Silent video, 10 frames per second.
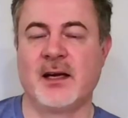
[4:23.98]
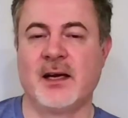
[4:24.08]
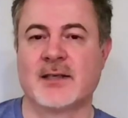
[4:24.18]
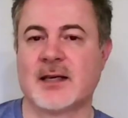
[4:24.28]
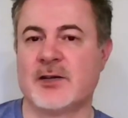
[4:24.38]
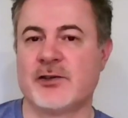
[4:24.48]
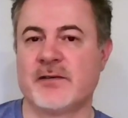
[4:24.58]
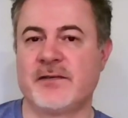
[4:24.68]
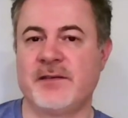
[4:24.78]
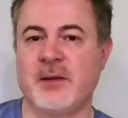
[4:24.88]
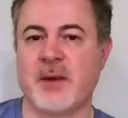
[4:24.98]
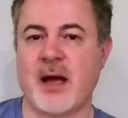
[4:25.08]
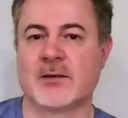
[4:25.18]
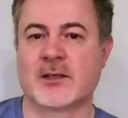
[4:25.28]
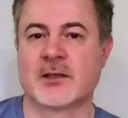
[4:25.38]
is 150
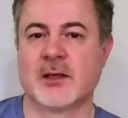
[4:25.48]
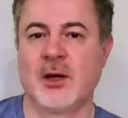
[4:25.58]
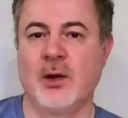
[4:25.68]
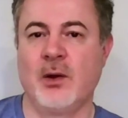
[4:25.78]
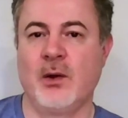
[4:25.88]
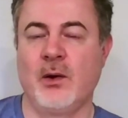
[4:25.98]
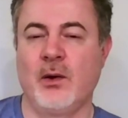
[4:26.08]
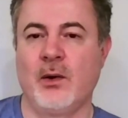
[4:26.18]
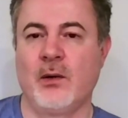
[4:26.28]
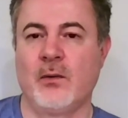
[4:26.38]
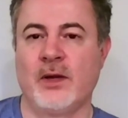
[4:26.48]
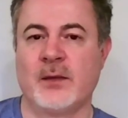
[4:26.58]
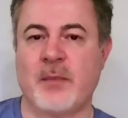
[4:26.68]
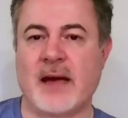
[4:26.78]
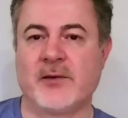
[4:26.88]
miles when the
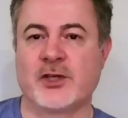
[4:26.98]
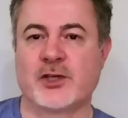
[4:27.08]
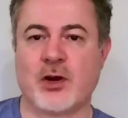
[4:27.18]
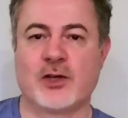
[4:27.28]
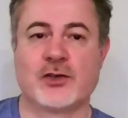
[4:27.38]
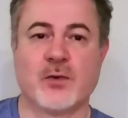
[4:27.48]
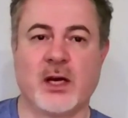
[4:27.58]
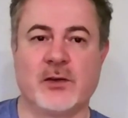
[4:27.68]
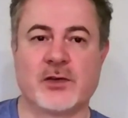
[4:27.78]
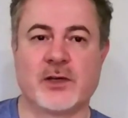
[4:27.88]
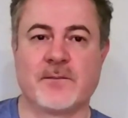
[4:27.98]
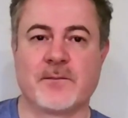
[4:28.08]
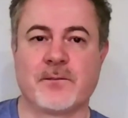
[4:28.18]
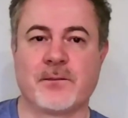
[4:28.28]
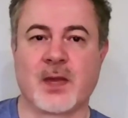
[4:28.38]
battery is charged to 100.
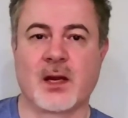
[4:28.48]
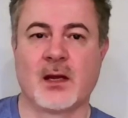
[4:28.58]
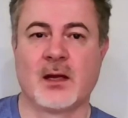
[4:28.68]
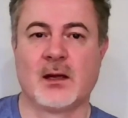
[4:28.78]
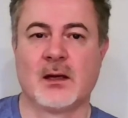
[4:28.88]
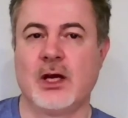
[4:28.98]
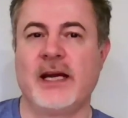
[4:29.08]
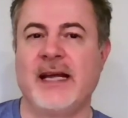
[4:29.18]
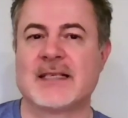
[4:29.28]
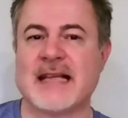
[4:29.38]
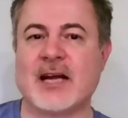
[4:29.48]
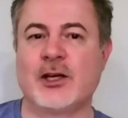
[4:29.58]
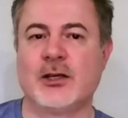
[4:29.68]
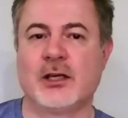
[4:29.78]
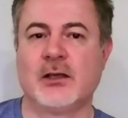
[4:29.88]
It's not
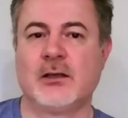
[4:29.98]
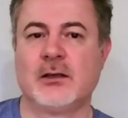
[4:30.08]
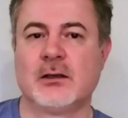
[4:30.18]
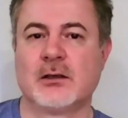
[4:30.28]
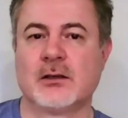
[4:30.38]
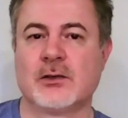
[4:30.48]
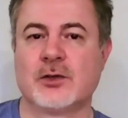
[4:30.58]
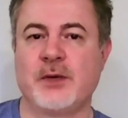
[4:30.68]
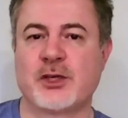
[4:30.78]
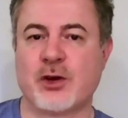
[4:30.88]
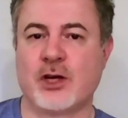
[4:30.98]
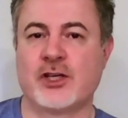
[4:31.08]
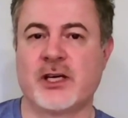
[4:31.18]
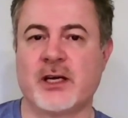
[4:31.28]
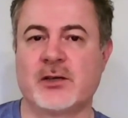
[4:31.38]
good to be
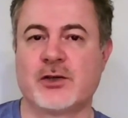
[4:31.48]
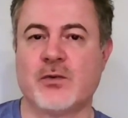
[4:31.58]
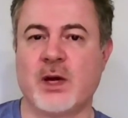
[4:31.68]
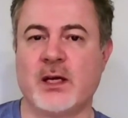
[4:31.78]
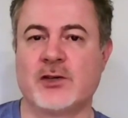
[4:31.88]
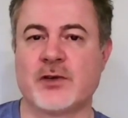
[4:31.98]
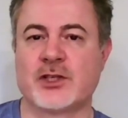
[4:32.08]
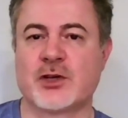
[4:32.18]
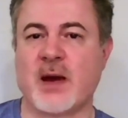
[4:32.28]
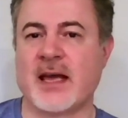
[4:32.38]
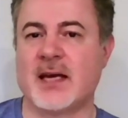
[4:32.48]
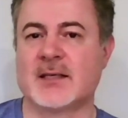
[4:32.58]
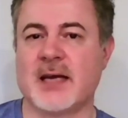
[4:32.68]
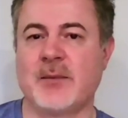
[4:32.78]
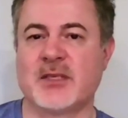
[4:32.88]
charging it to 100, so I guess
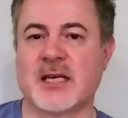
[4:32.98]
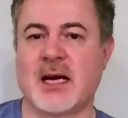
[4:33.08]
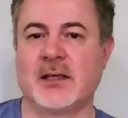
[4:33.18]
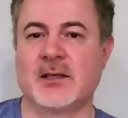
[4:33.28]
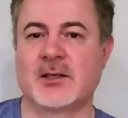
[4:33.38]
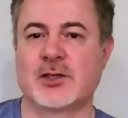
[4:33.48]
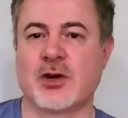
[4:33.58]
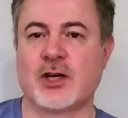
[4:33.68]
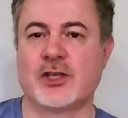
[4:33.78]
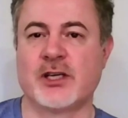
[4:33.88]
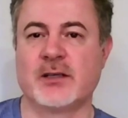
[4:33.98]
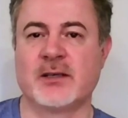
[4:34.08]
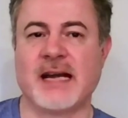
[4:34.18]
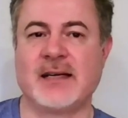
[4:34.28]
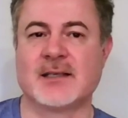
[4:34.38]
Amazon is charging it to
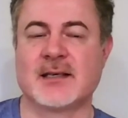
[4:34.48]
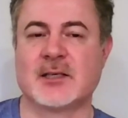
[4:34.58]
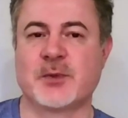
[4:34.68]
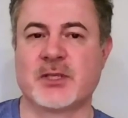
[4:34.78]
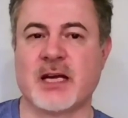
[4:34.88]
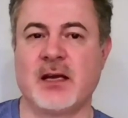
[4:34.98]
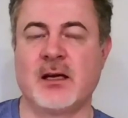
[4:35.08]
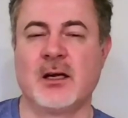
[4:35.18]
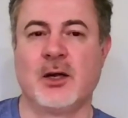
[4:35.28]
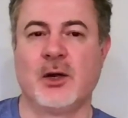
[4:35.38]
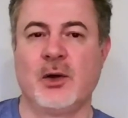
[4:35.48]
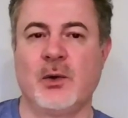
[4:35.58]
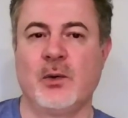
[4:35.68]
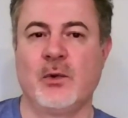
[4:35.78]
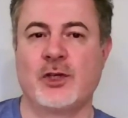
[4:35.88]
96%,
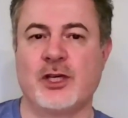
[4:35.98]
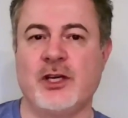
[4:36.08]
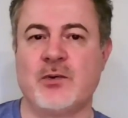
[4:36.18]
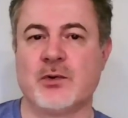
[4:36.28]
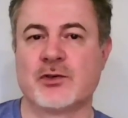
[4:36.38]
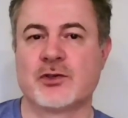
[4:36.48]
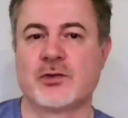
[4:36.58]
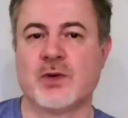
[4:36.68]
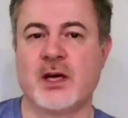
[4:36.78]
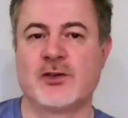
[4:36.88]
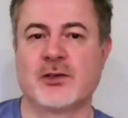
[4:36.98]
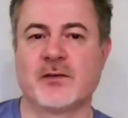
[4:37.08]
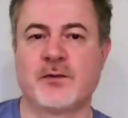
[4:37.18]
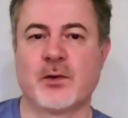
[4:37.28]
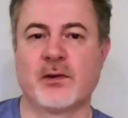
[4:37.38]
which equals to
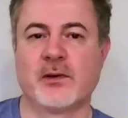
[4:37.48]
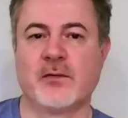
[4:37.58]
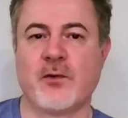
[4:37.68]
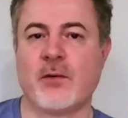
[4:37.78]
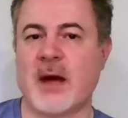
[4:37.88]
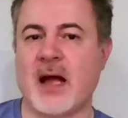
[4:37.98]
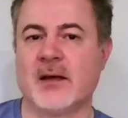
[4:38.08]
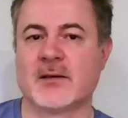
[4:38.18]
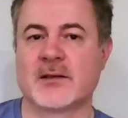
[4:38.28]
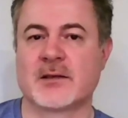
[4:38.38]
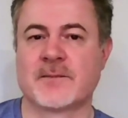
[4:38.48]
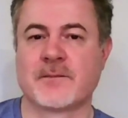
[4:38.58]
144 miles,